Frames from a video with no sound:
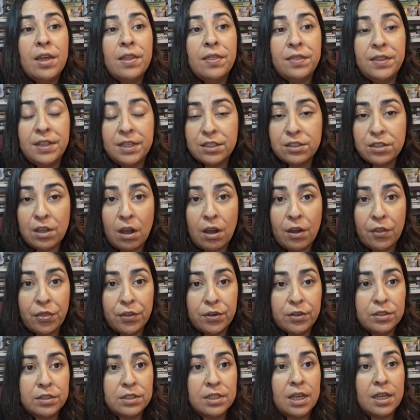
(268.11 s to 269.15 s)
these
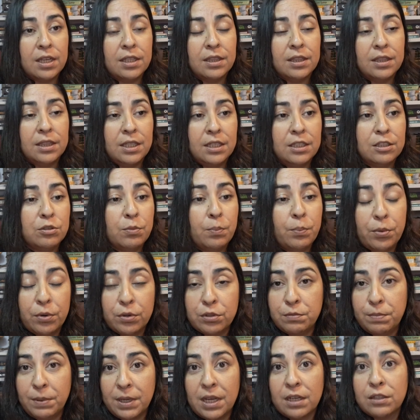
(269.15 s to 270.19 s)
authors and these
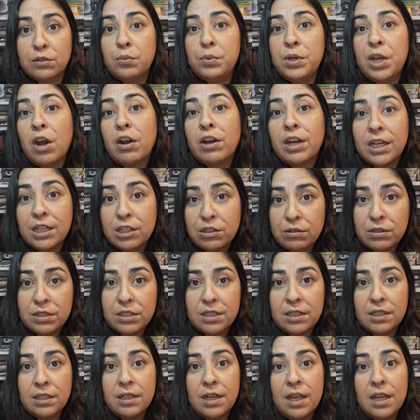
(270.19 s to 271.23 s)
books because we are
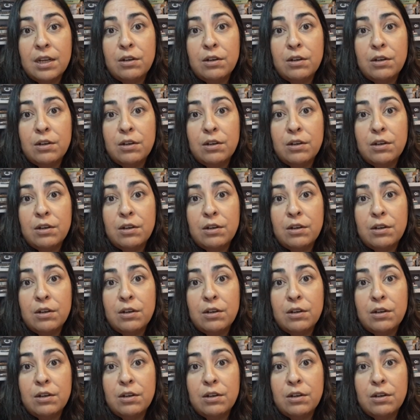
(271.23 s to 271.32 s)
interested